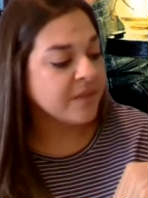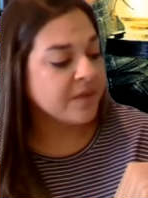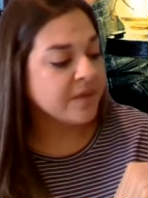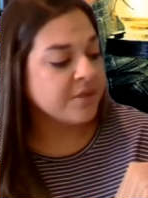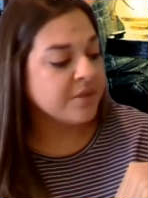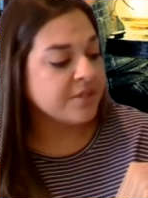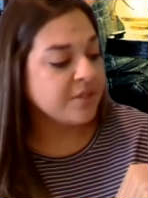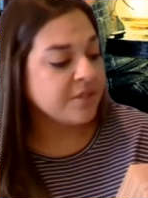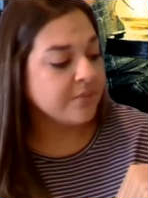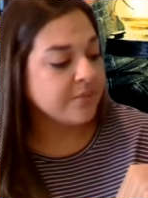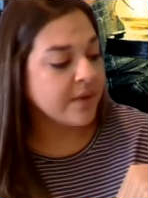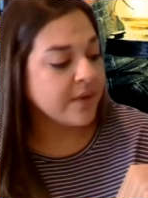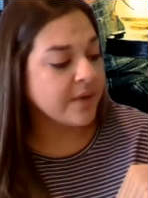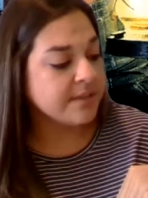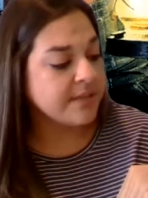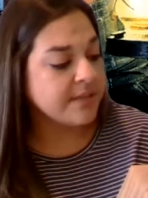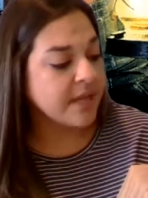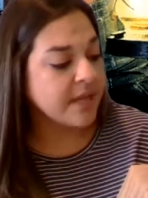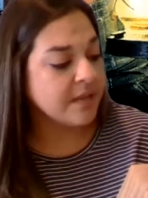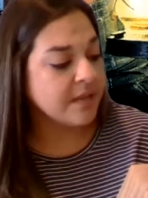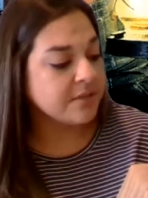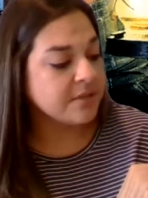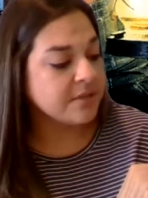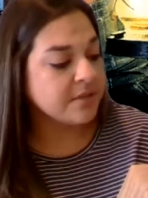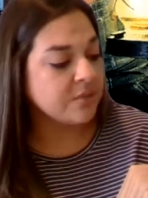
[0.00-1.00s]
She ran
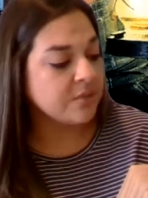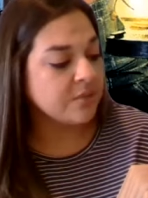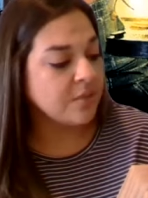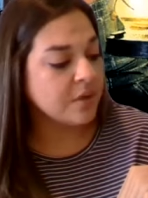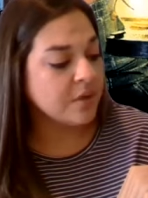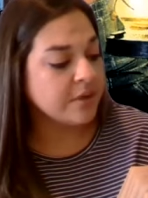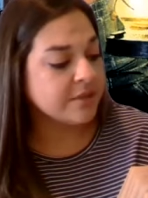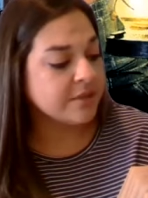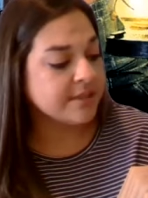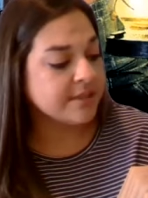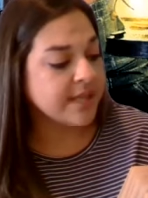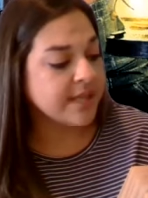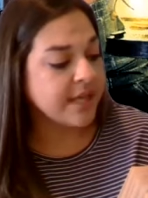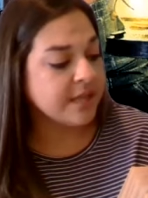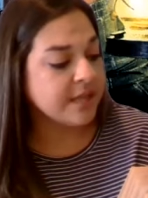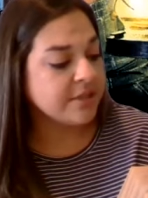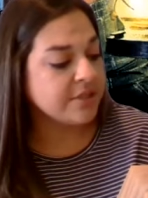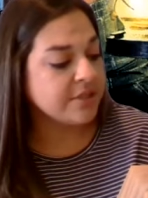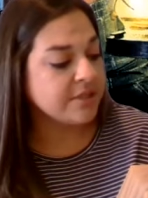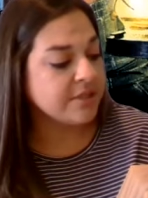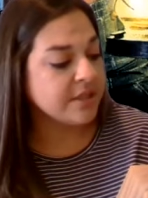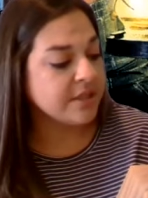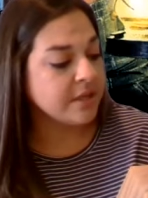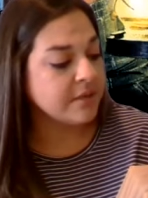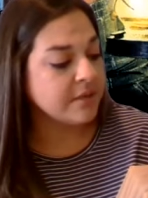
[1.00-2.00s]
down to the water's edge,
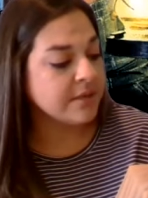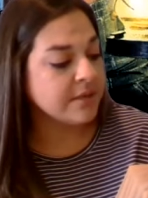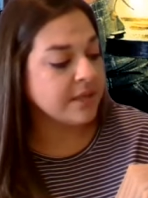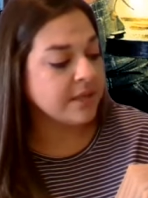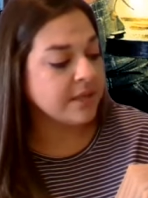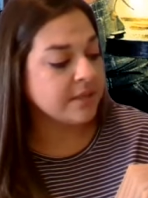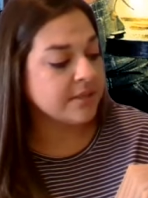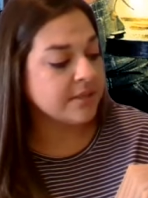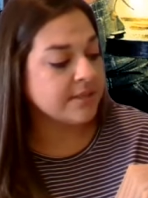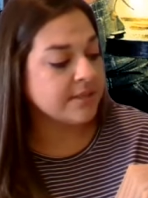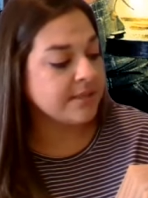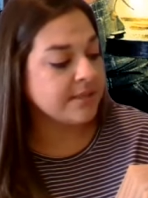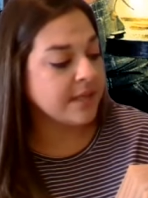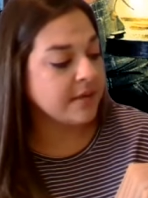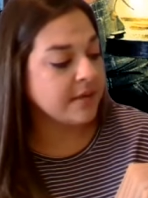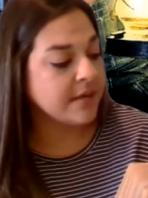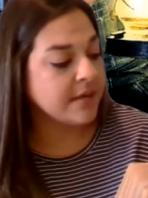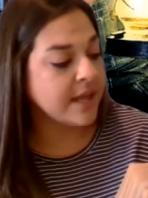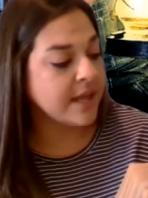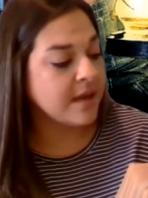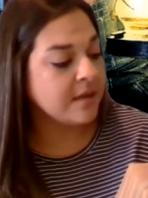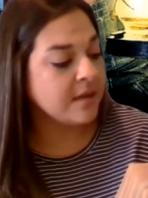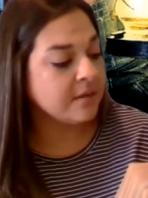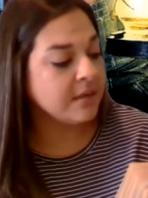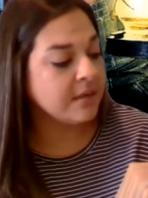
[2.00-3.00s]
stared
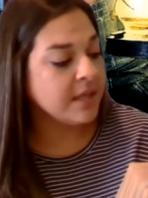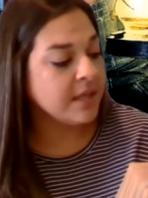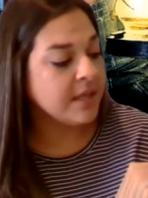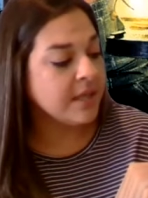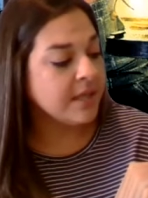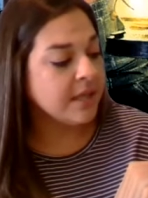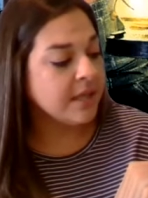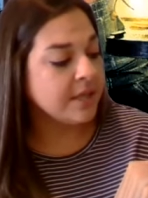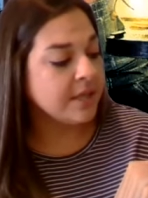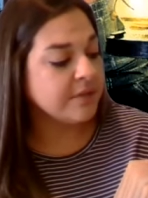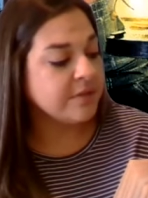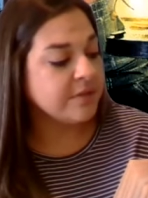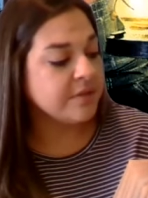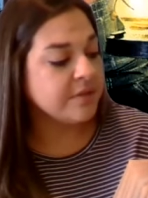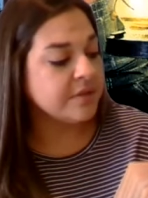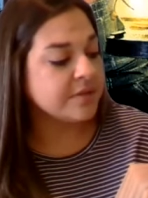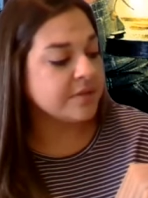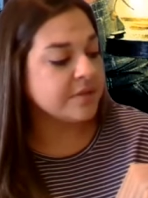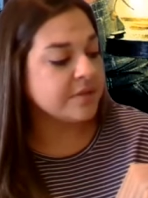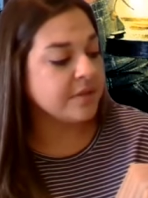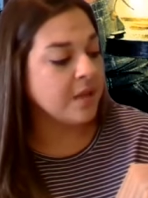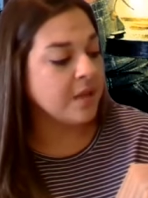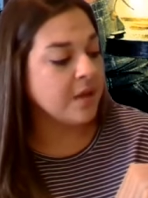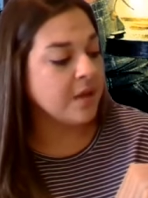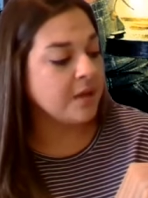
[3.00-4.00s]
out into the
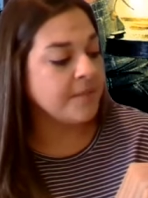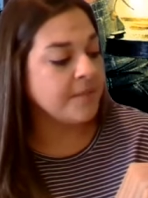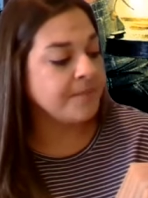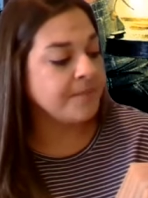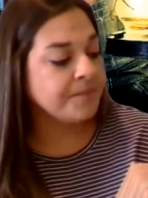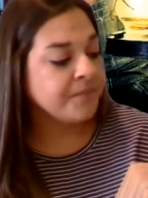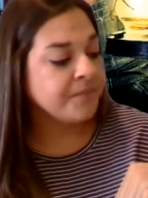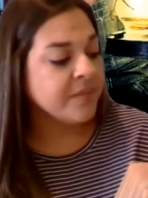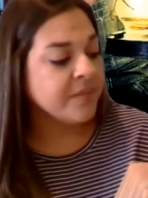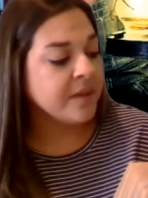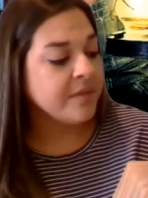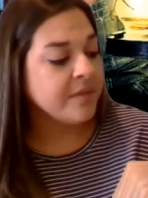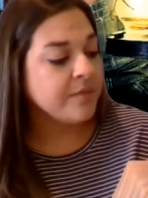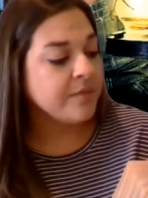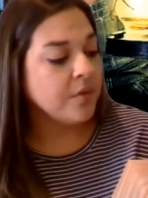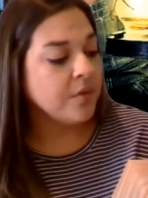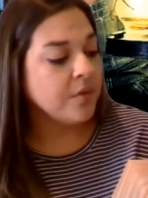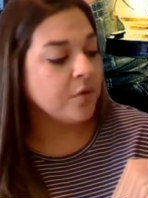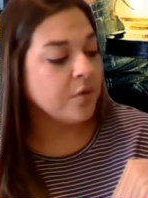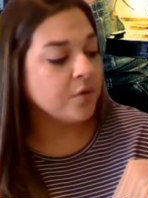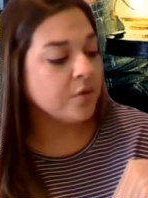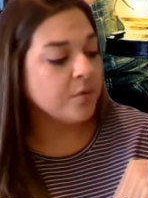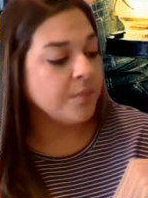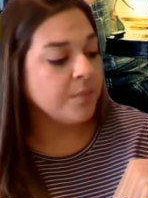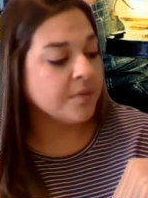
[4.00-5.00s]
slough. The
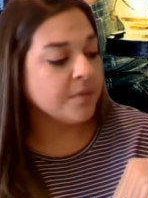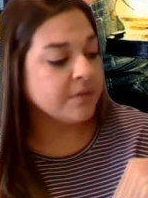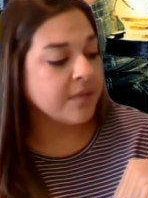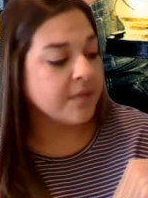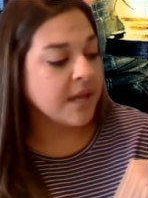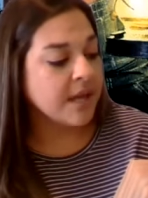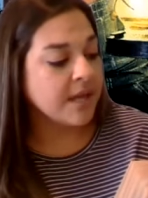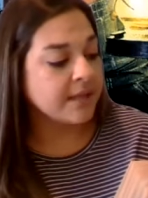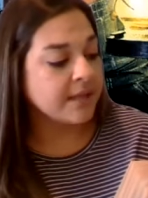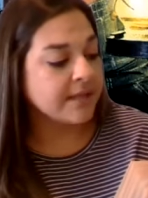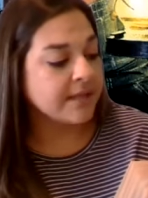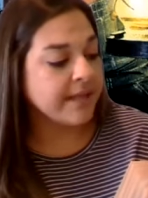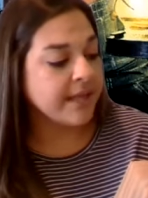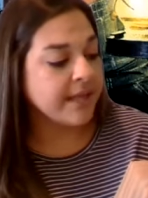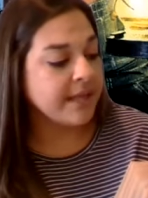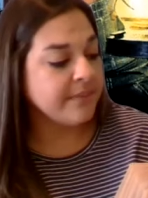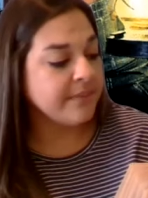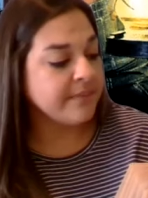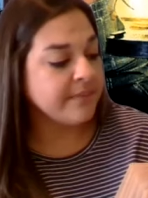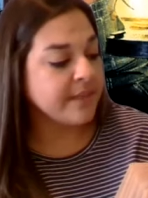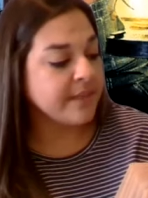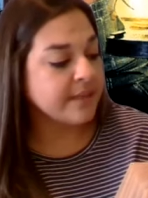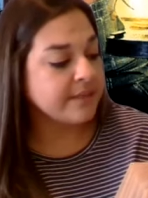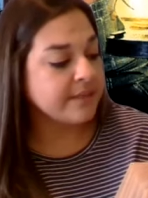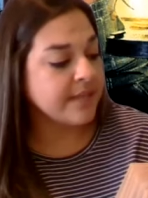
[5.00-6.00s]
horrible thought
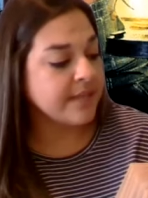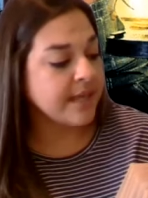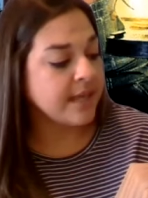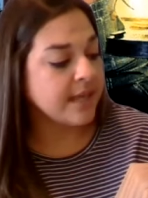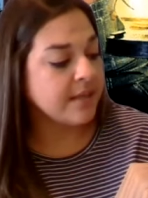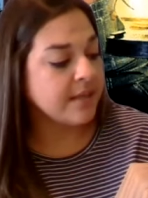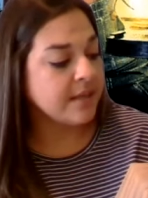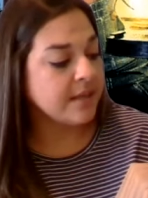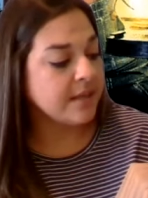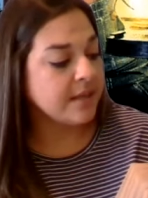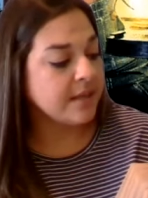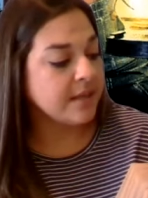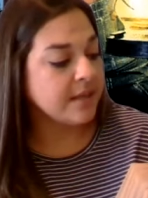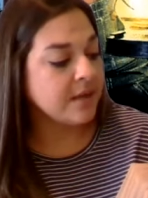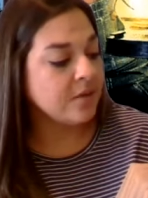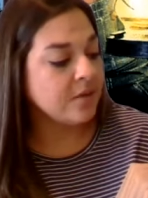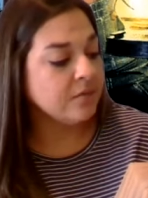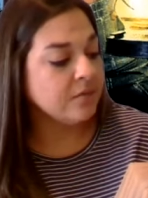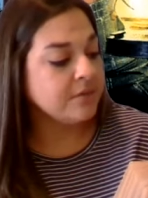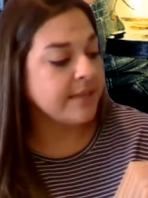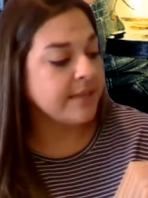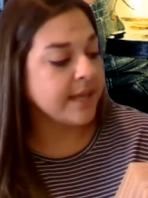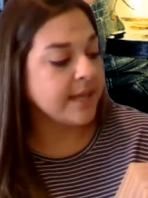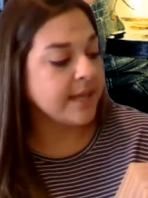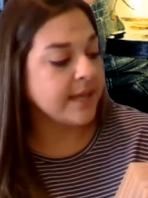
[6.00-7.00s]
came that
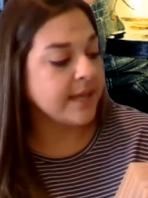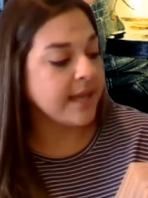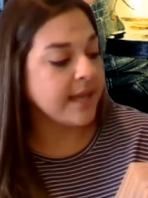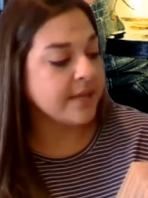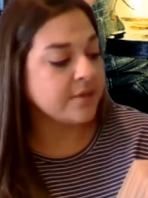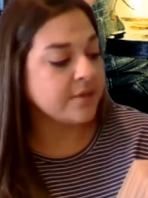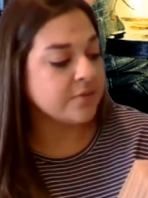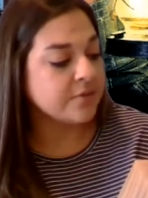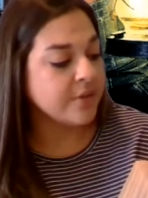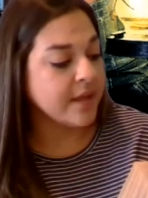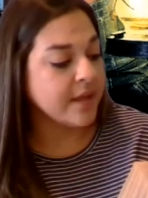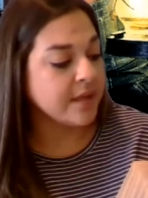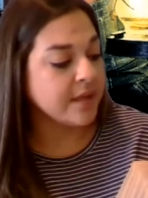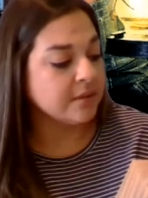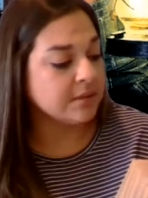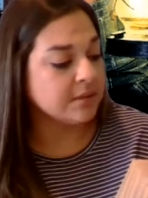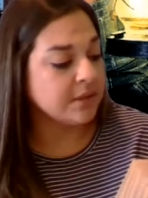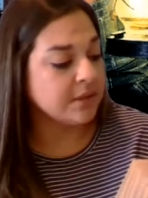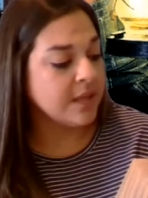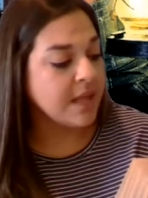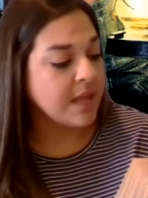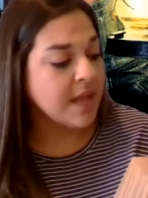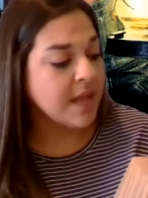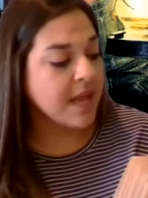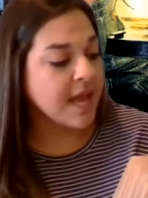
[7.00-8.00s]
old Dan had drowned.
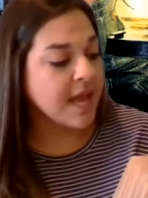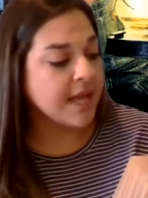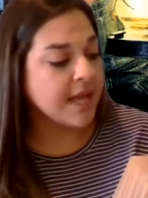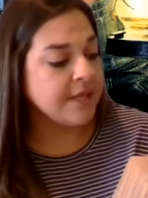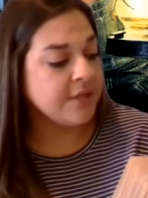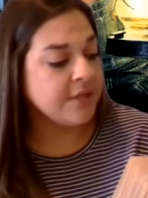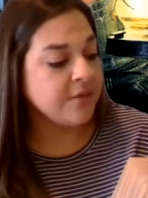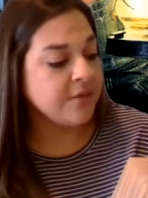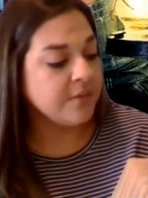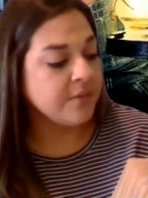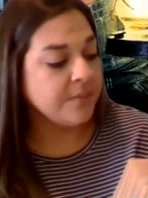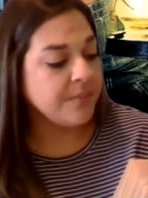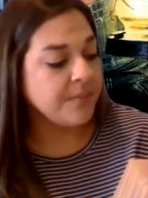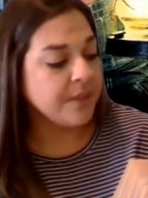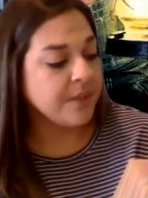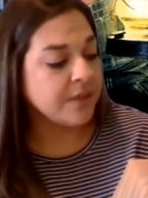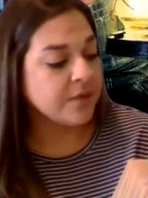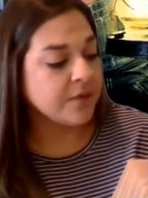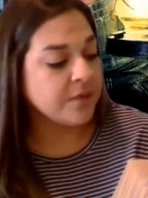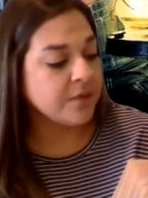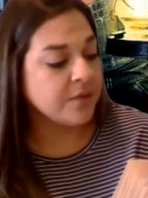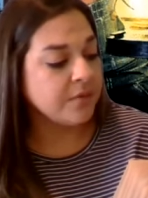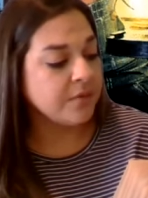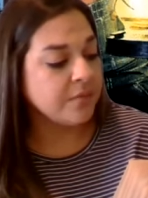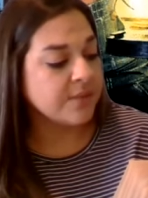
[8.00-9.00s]
I knew a big
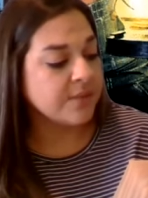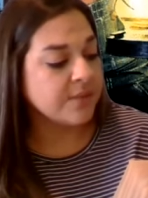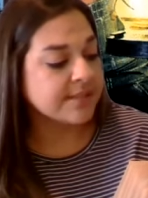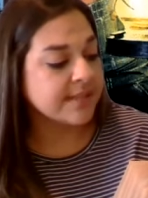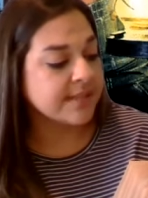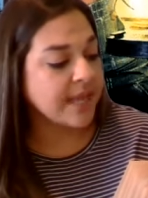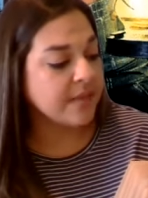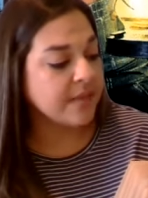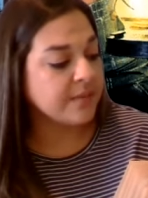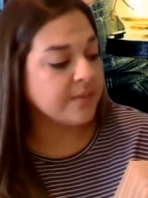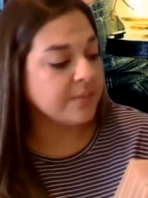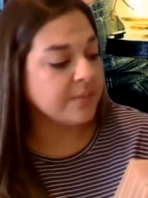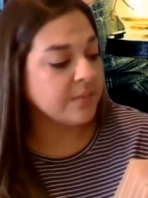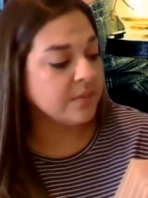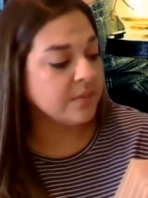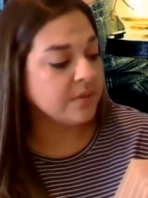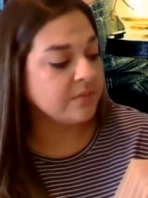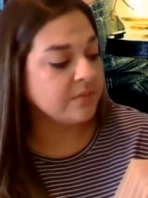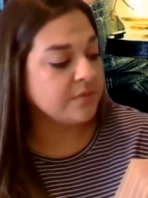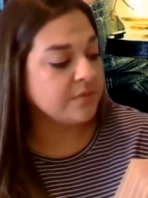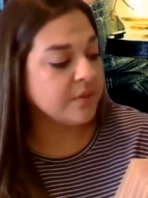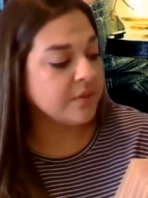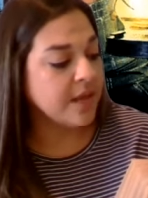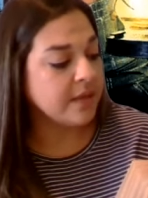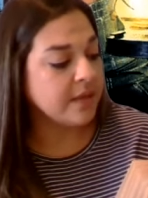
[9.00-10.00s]
coon was capable
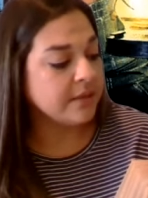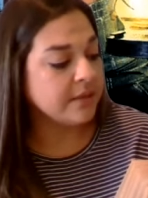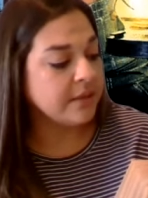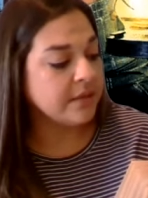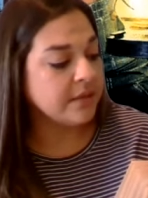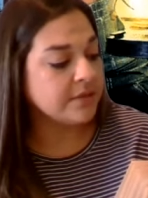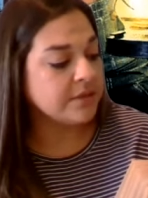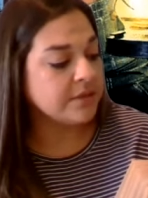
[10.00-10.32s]
of drowning a